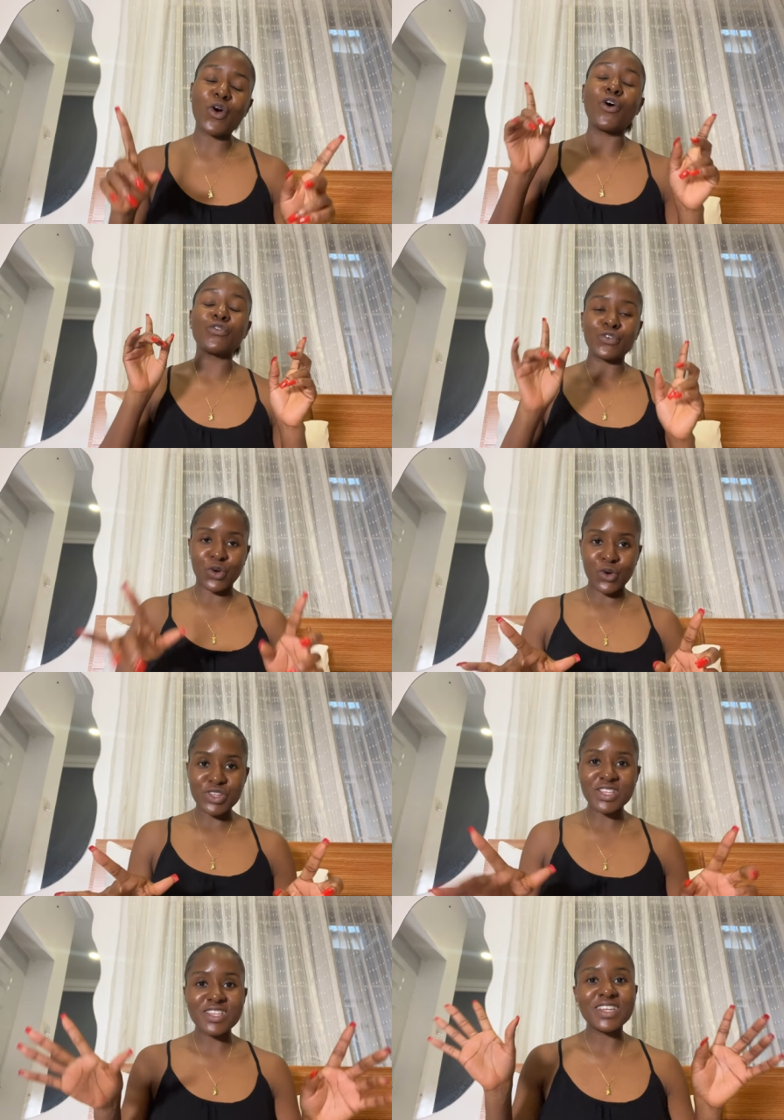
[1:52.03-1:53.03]
Of
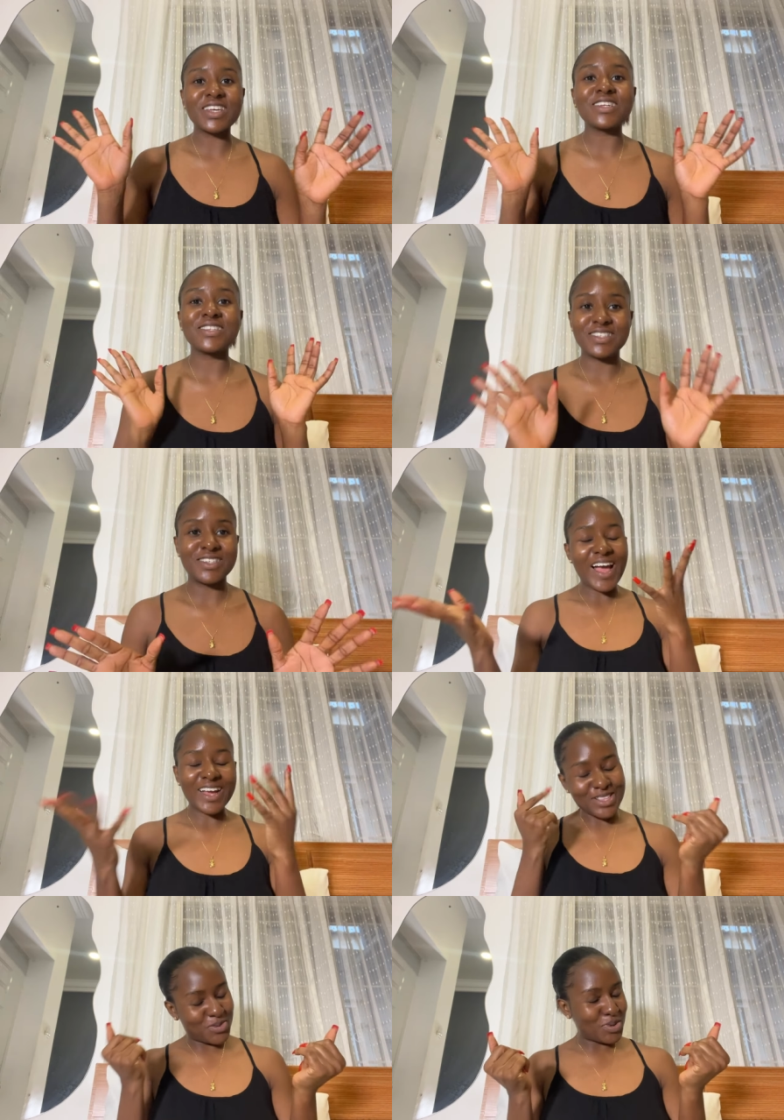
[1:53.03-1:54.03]
course it did. I
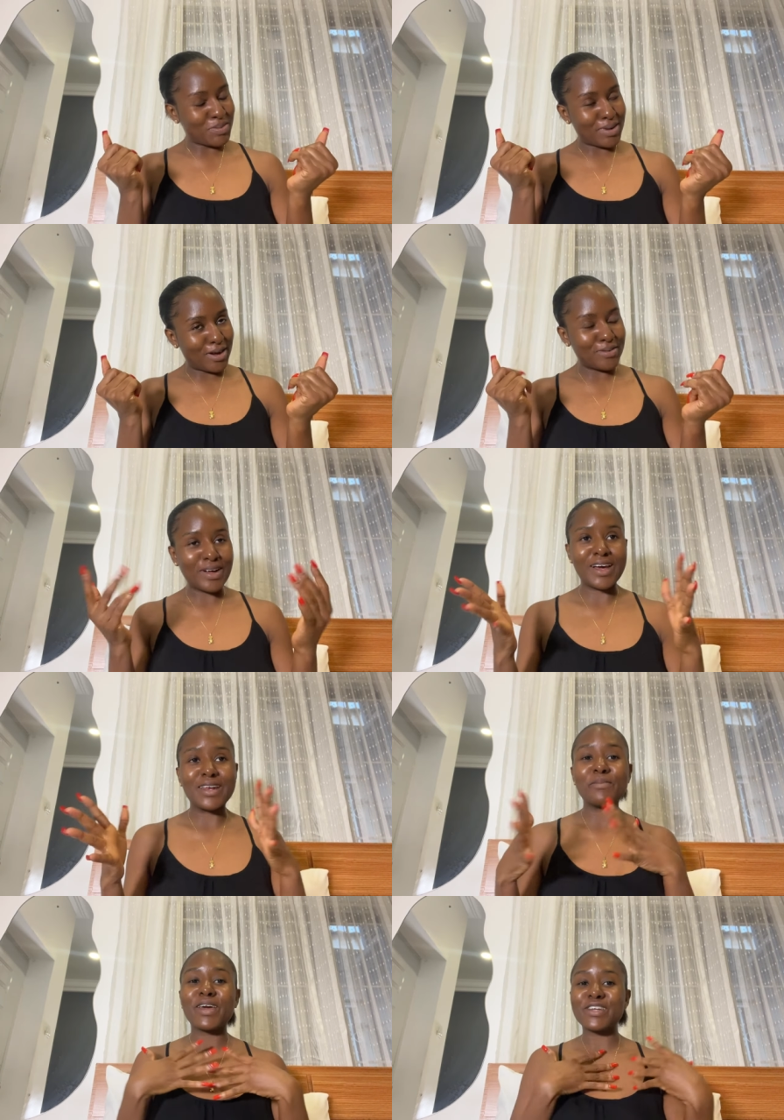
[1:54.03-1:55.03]
can swim now and
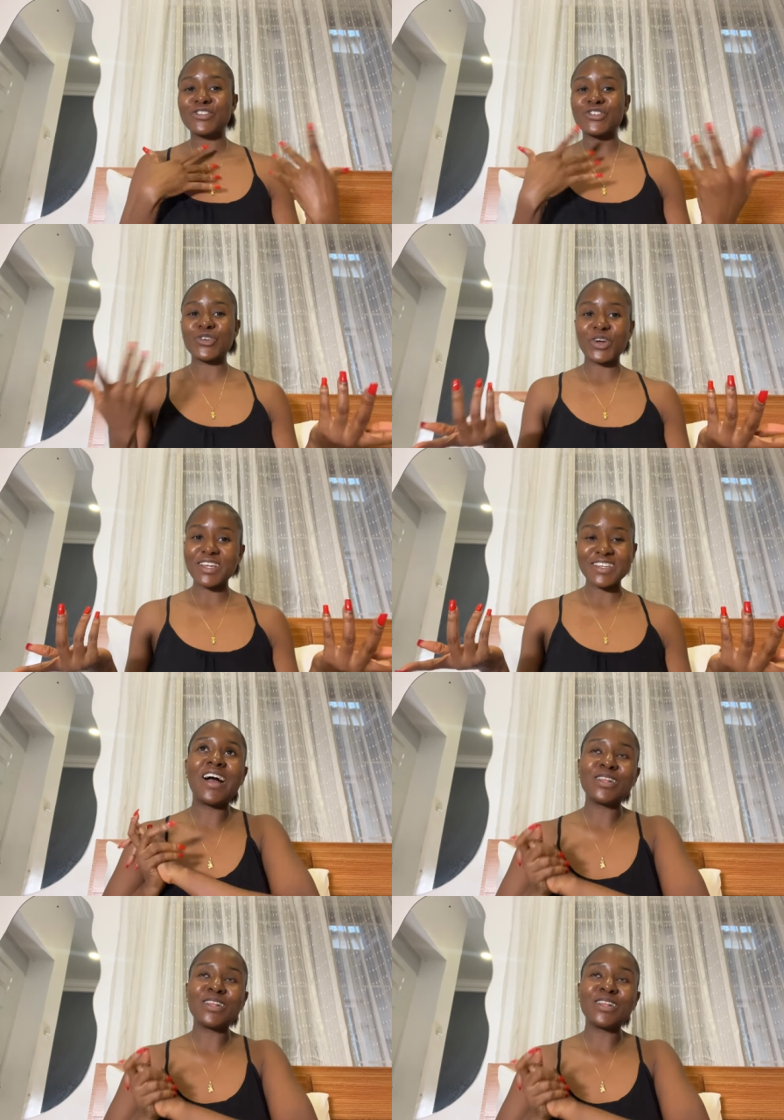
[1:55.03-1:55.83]
I'm enjoying it.